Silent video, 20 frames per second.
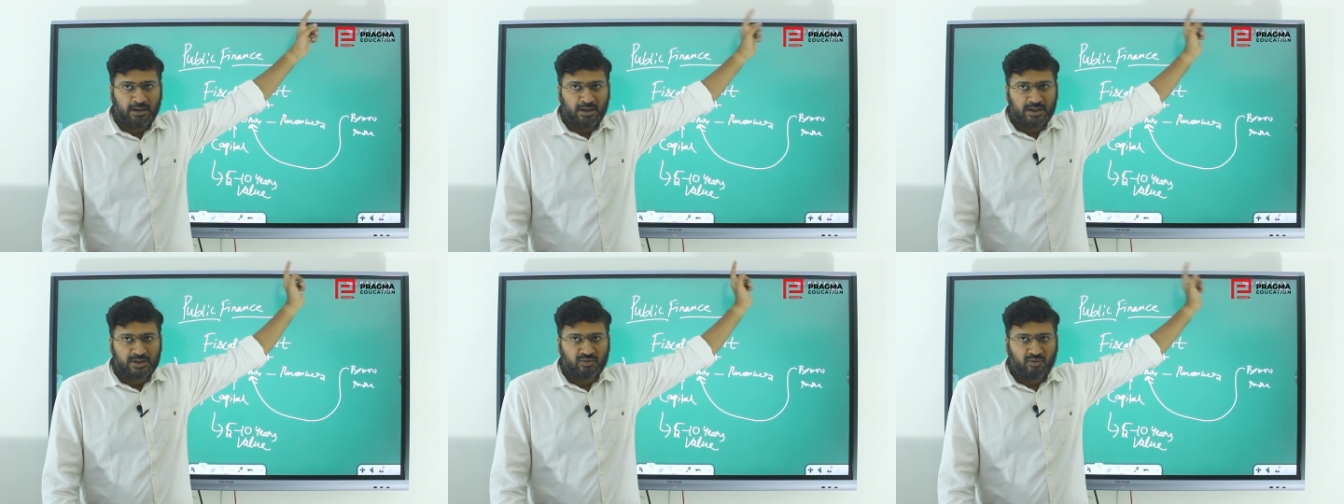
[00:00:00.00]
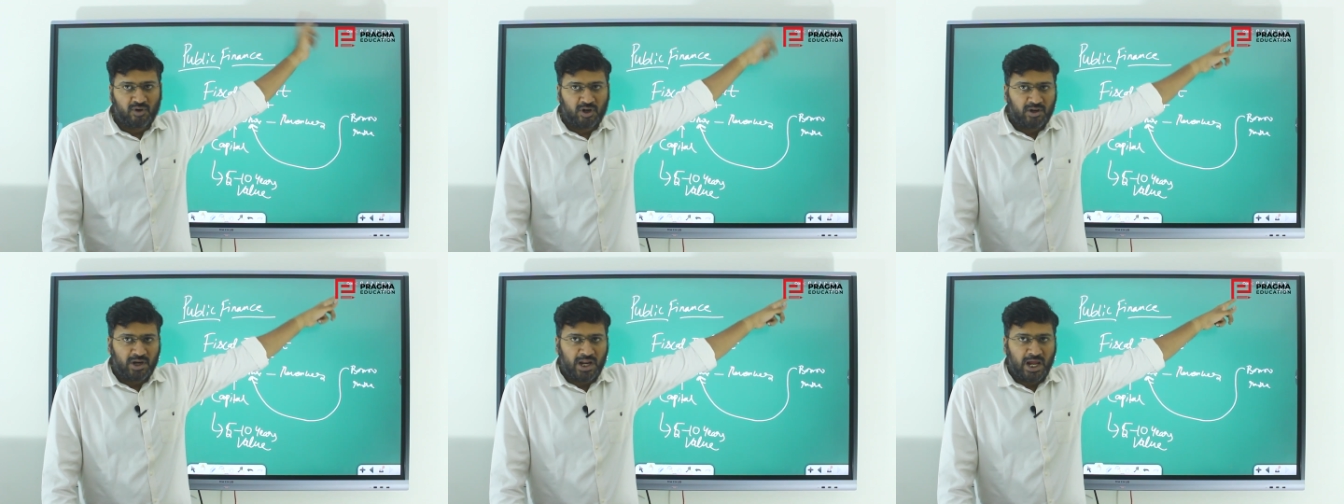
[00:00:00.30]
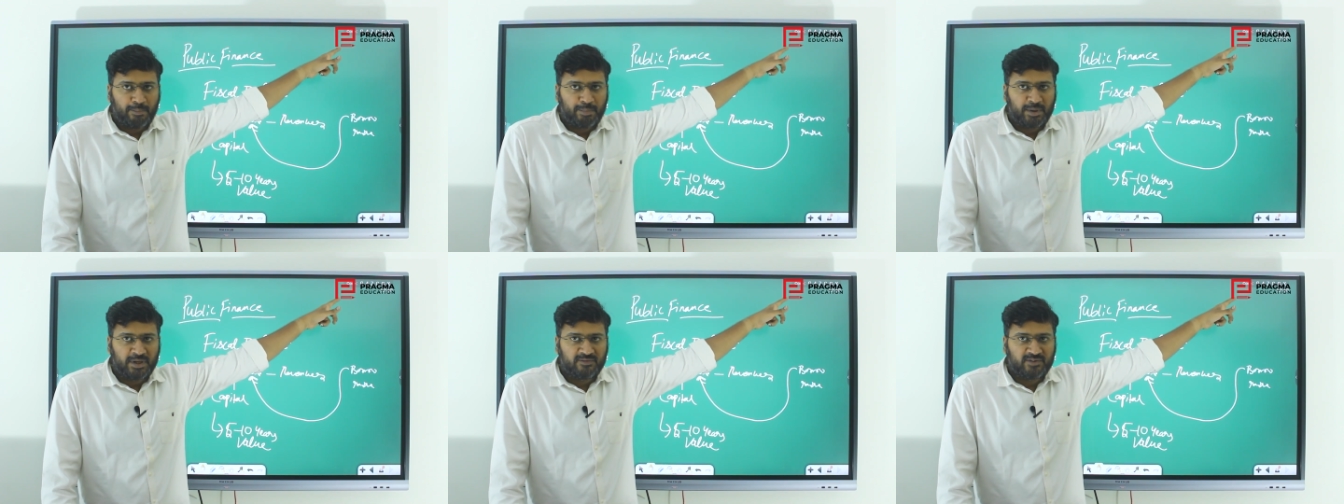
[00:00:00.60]
So what will
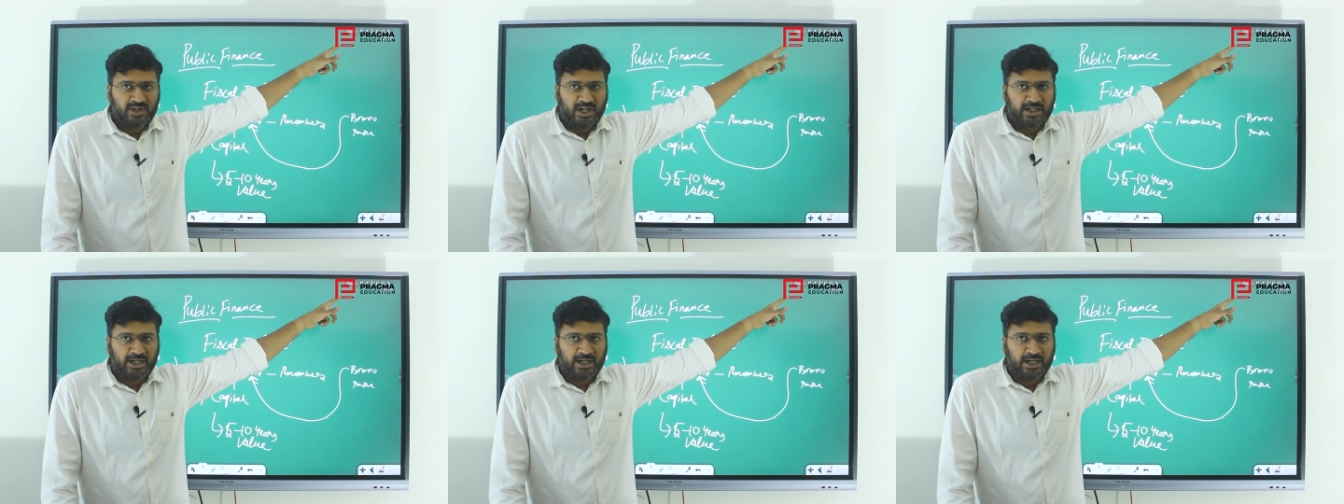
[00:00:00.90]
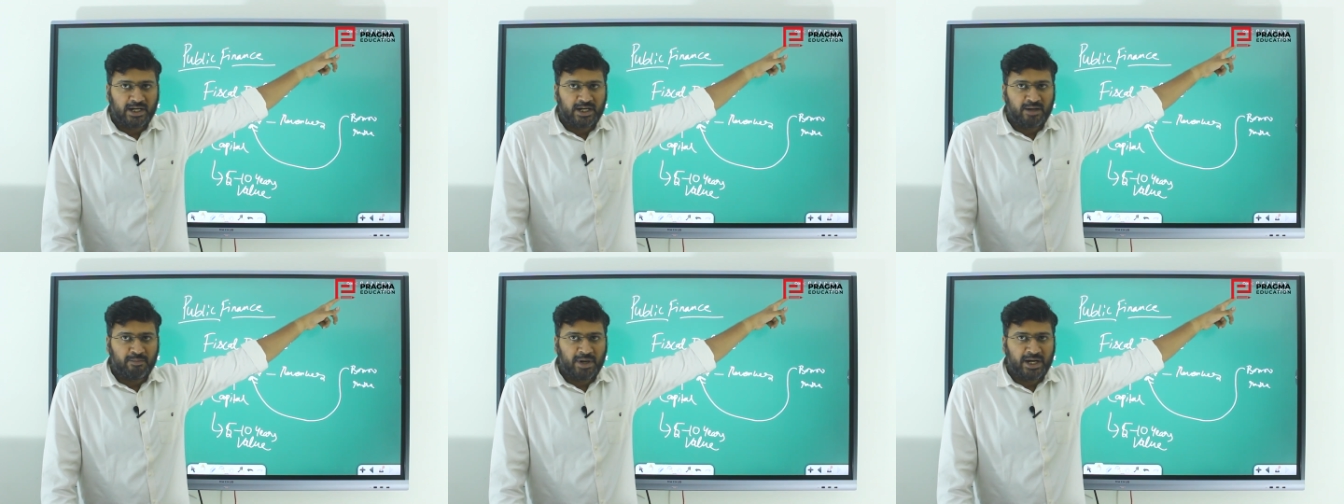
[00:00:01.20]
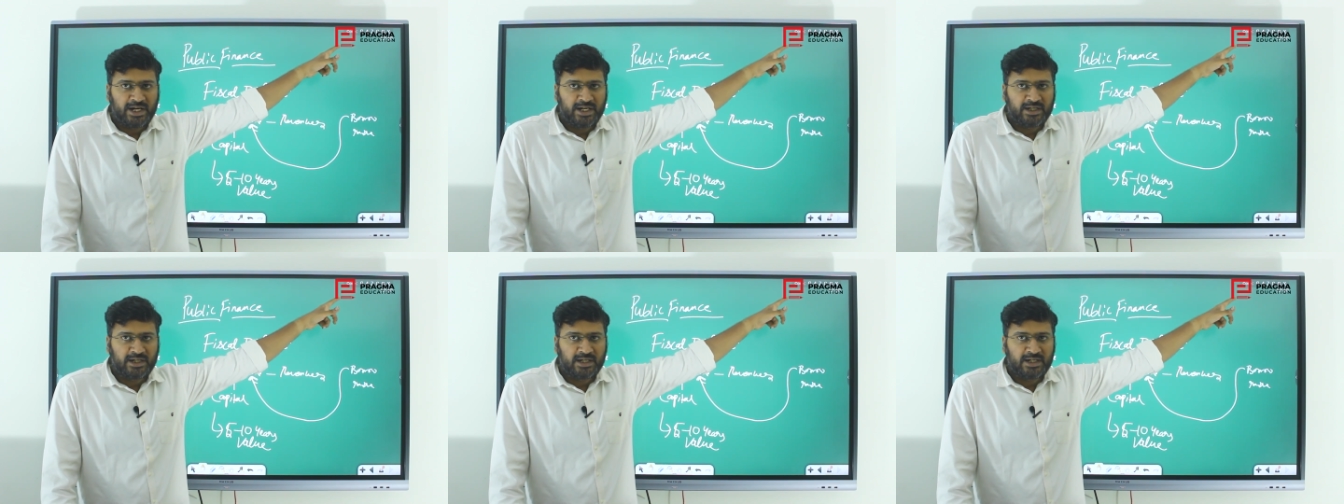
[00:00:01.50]
happen if the aggregate
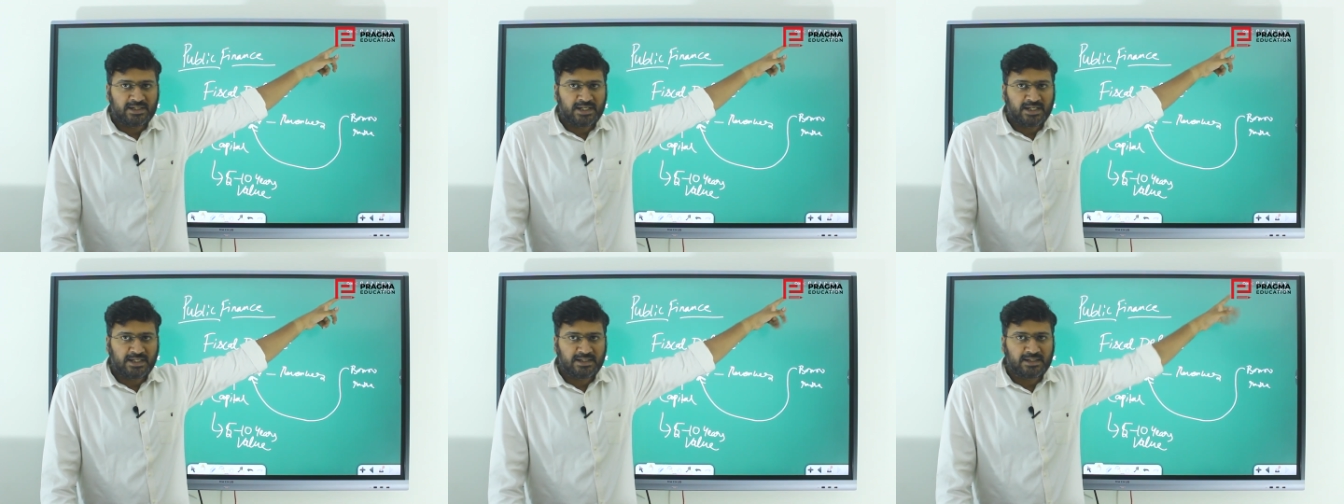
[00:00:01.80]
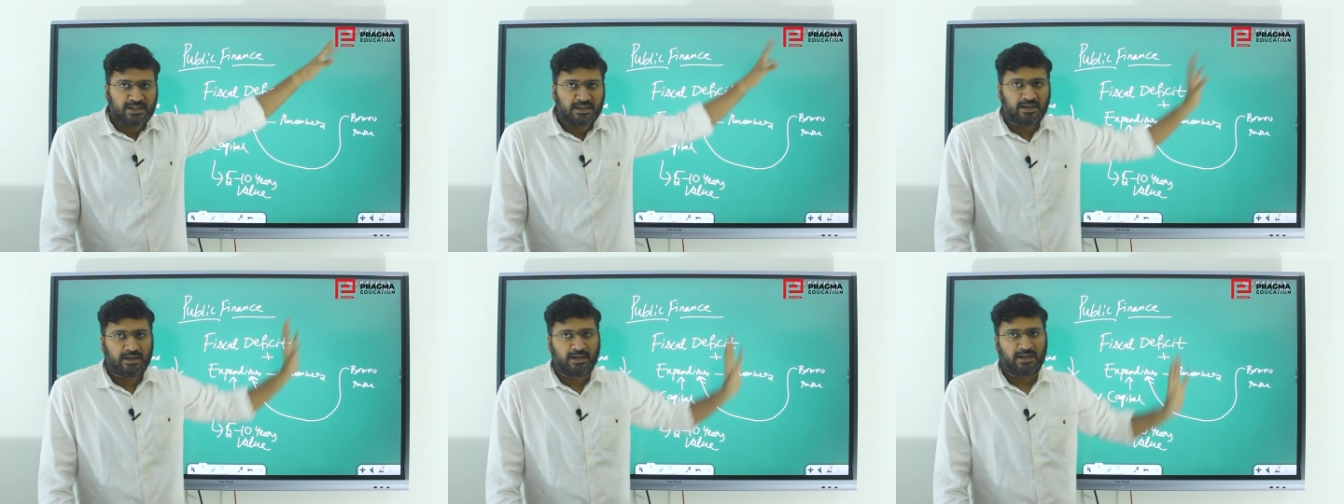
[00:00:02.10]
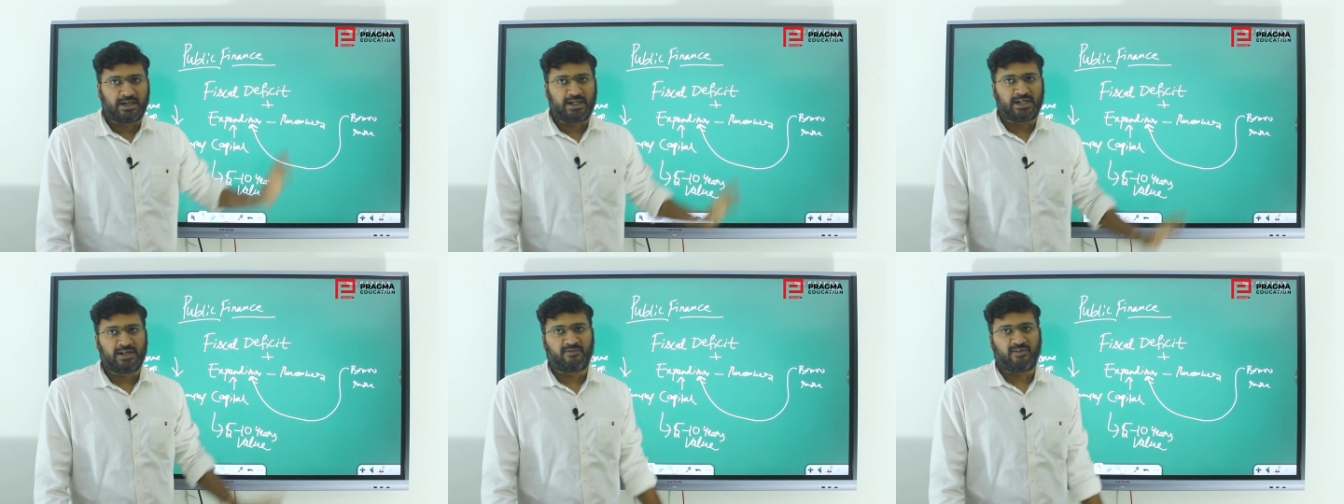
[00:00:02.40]
demand increases?
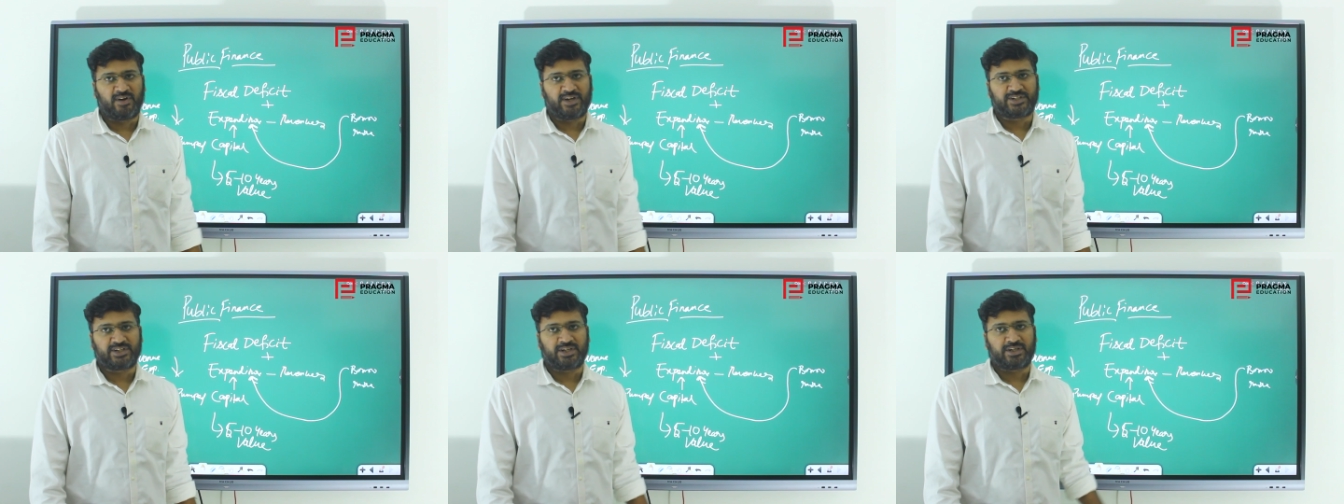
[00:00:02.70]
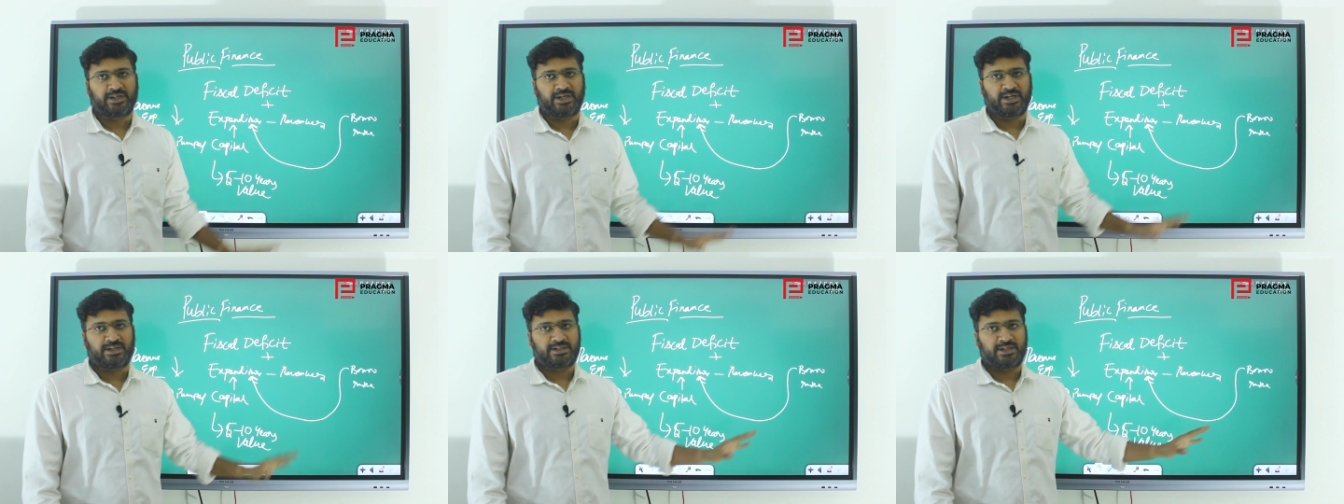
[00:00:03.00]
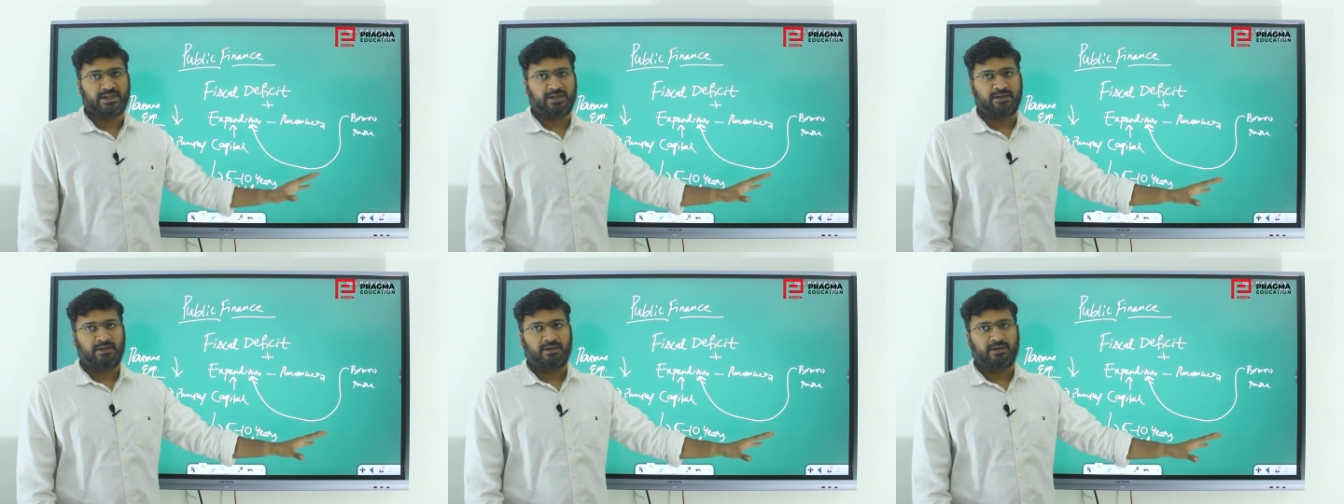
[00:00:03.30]
Inflation kicks
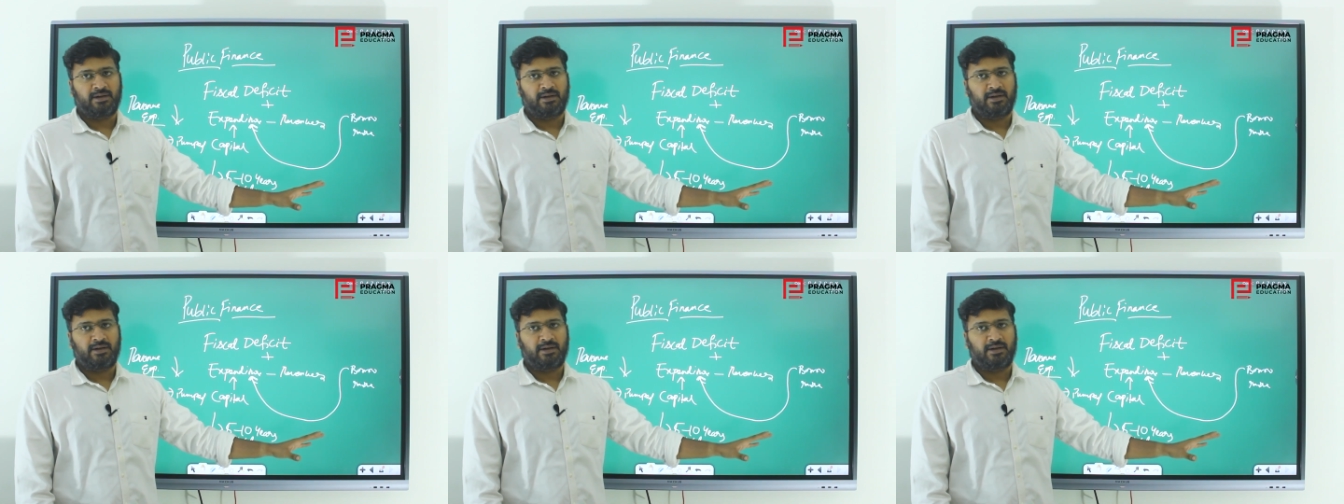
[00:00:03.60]
in.